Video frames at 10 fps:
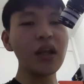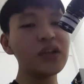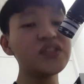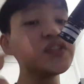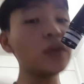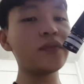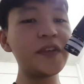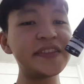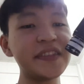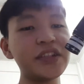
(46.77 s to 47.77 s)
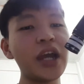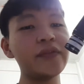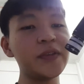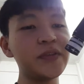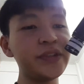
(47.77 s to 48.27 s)
So first thing you have
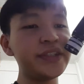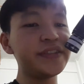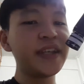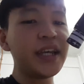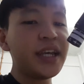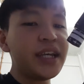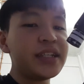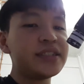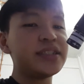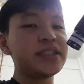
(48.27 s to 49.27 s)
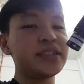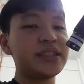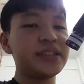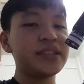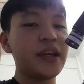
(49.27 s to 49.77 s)
to do is
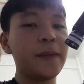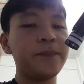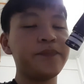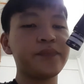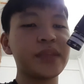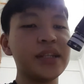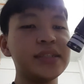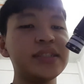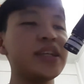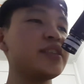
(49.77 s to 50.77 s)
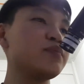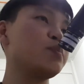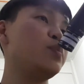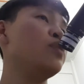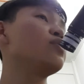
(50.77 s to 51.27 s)
just saying
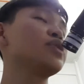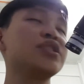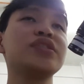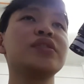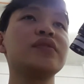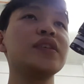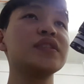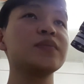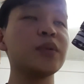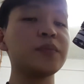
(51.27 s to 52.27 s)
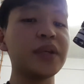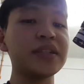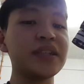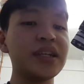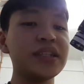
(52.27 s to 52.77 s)
push. This for
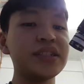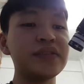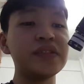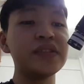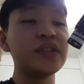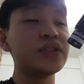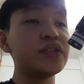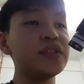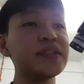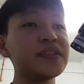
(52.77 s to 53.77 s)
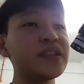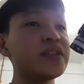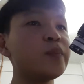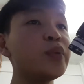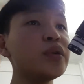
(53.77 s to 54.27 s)
PSH is you just say
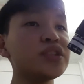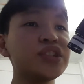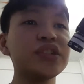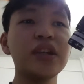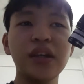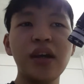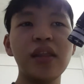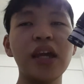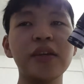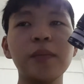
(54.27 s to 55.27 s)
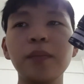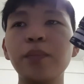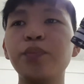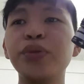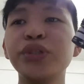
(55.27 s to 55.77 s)
push, like
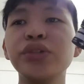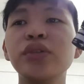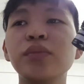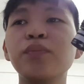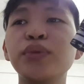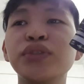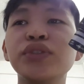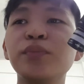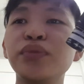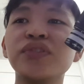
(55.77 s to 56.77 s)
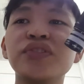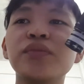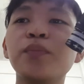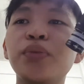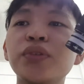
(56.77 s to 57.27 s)
push, push, push,
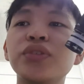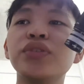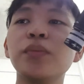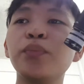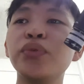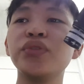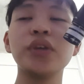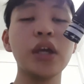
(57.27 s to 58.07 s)
push, push.